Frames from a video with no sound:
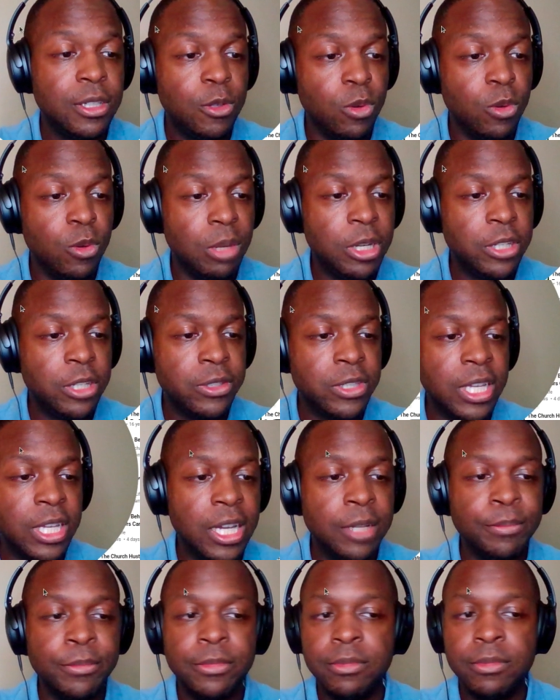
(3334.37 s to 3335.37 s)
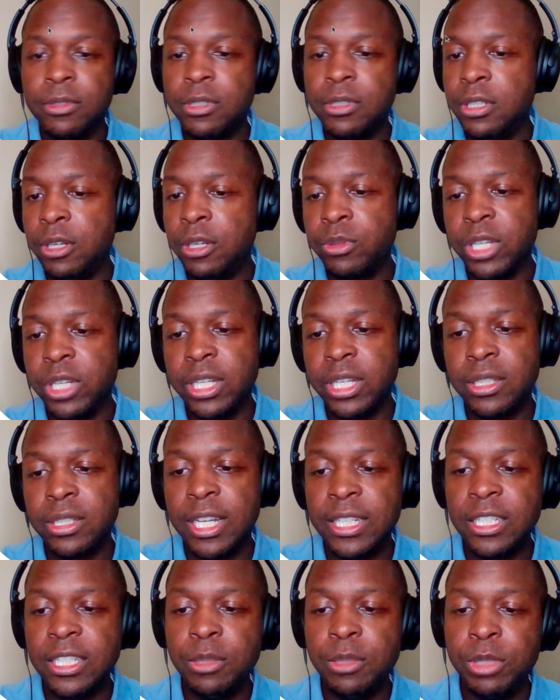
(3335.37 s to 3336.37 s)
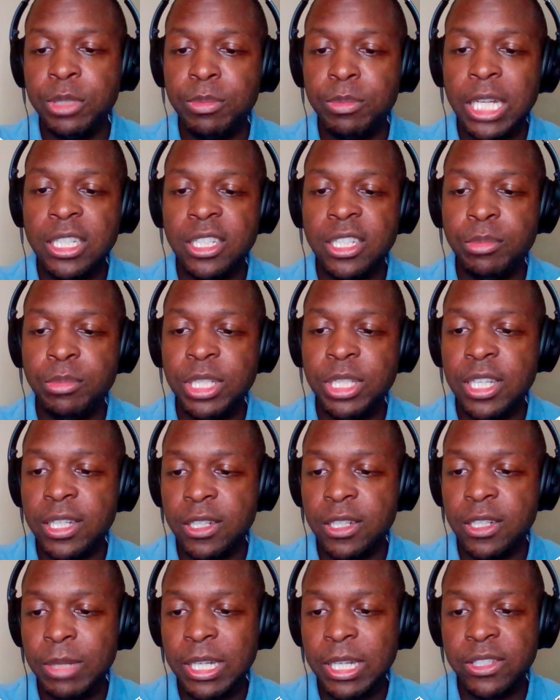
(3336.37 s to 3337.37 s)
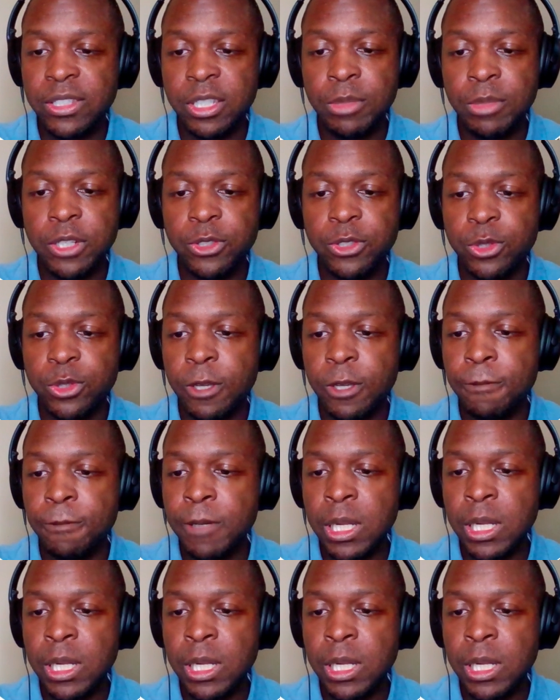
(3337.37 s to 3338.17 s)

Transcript: I'm on time. Okay, I need to I need to be done in about ten minutes or so.